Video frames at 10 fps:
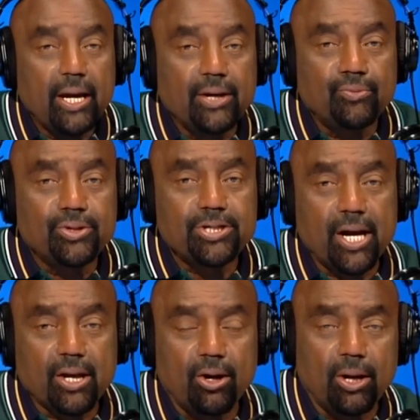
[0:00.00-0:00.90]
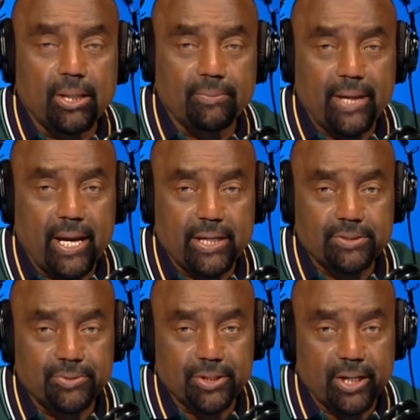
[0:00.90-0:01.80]
And the reason I call him that
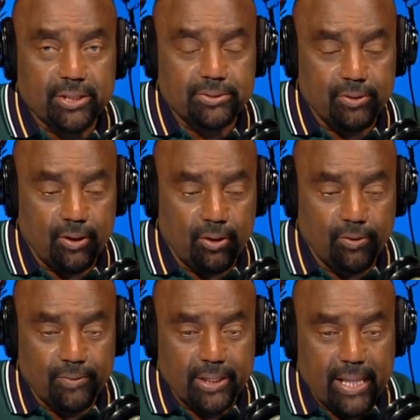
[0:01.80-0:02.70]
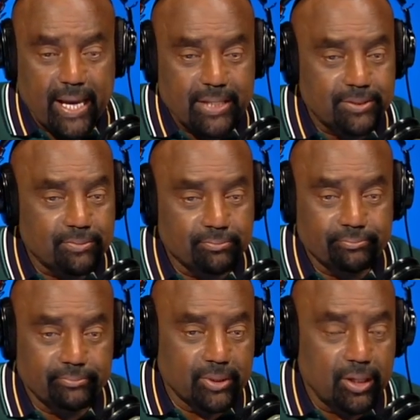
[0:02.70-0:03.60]
is because over the last
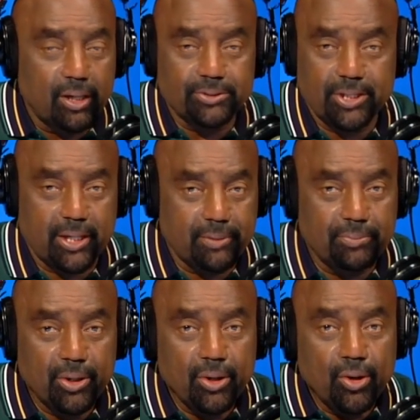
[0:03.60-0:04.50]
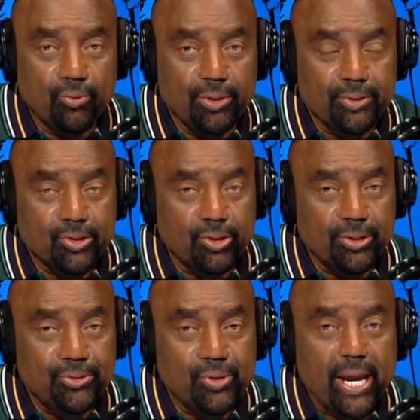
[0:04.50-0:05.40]
long time, we've been
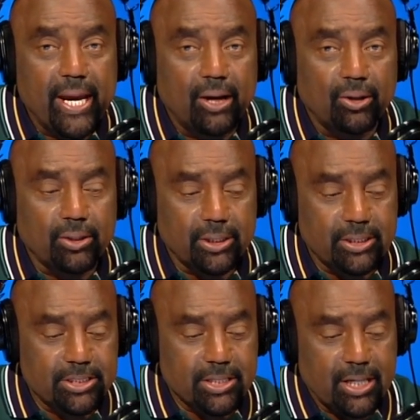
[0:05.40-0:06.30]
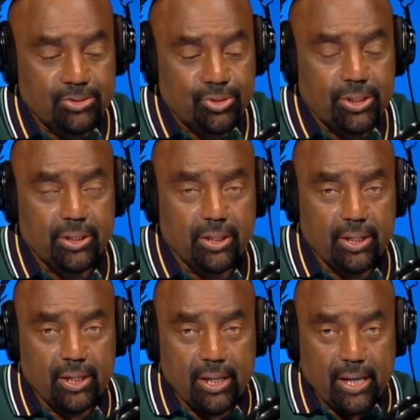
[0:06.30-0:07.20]
going through hell in this country.
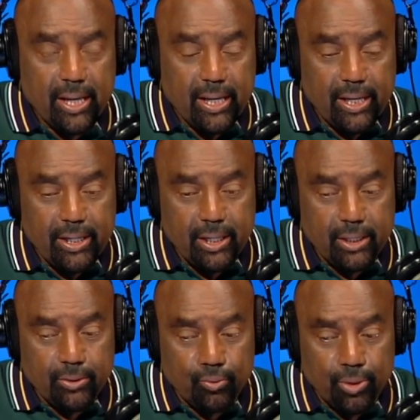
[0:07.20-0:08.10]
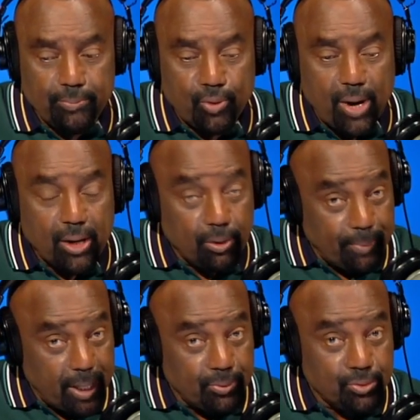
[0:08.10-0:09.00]
And then when Barack
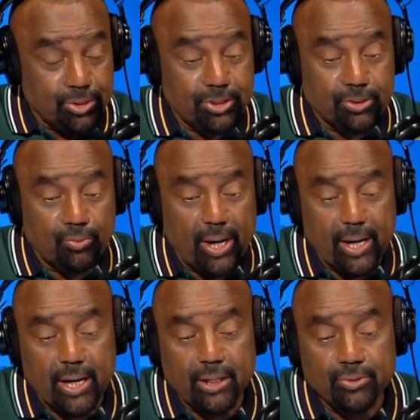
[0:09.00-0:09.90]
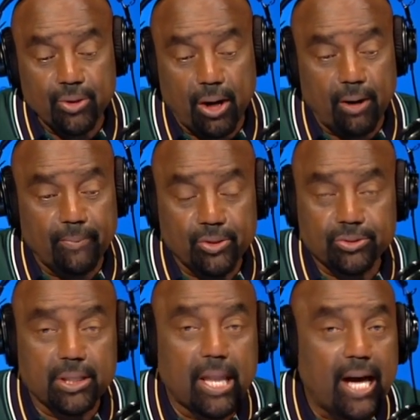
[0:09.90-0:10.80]
Obama was in the White House, we
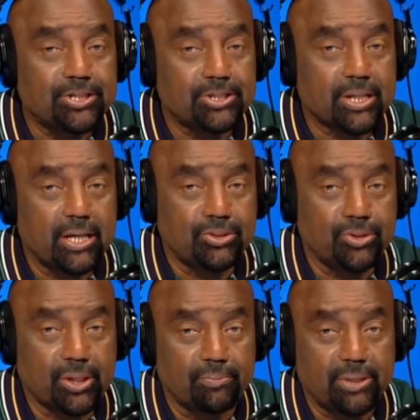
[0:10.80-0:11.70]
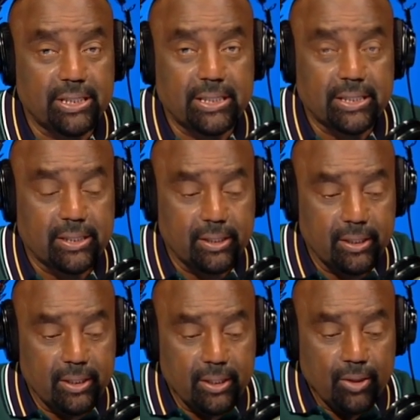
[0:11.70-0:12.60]
almost lost the country completely.
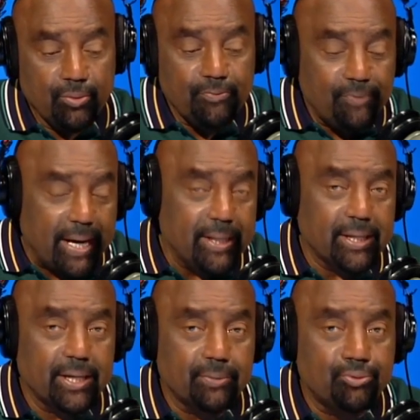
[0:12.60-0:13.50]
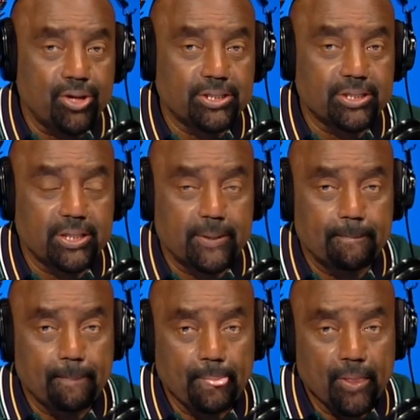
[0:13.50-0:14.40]
We finally get a
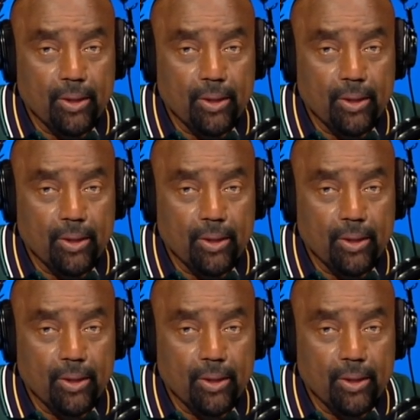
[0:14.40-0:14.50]
president